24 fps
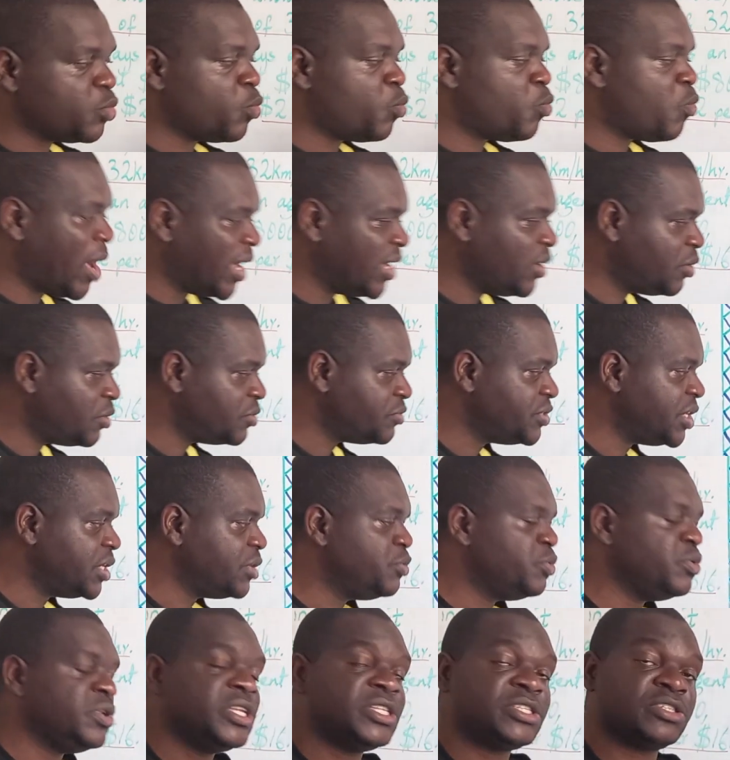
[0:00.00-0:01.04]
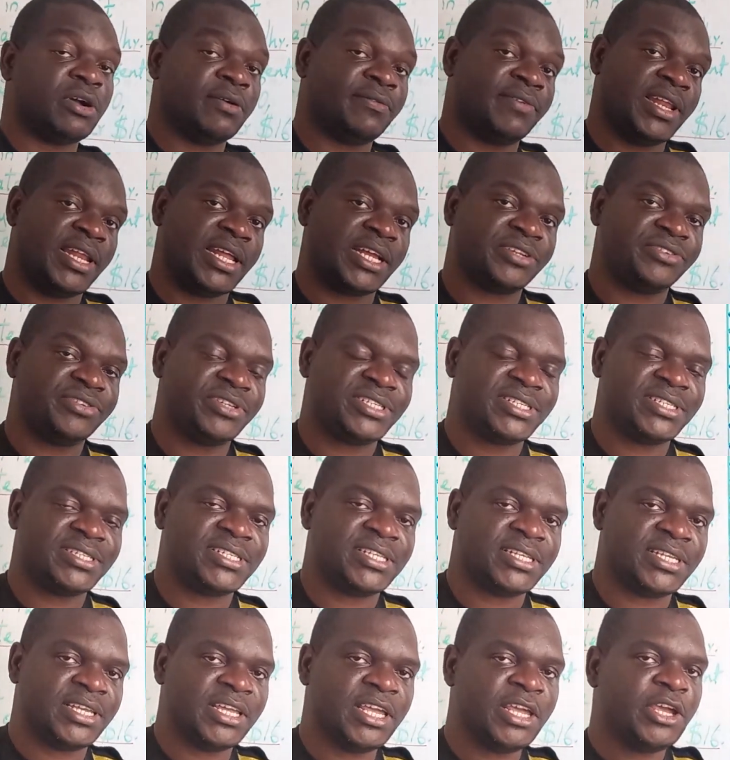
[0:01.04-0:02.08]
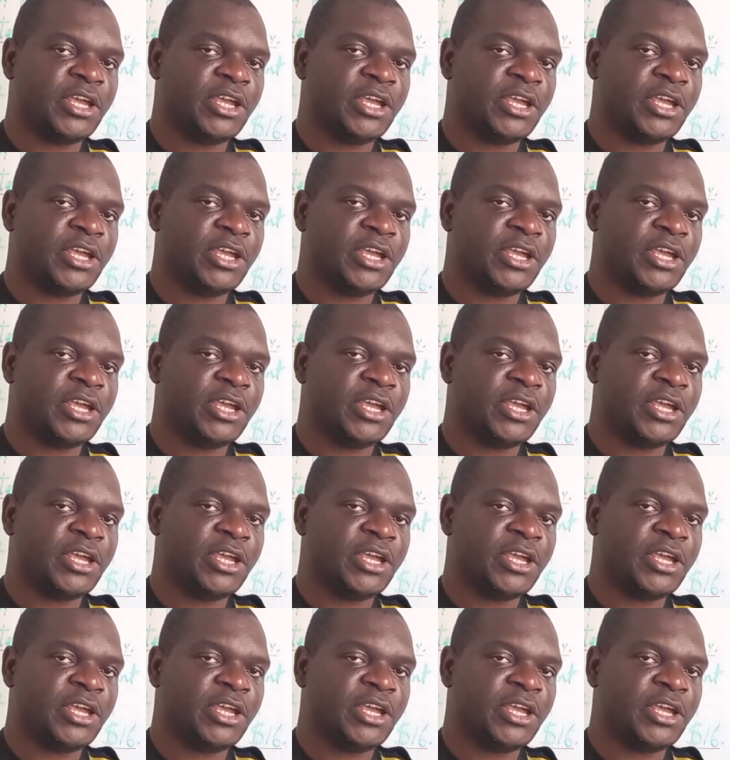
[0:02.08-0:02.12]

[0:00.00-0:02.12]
100 units of electricity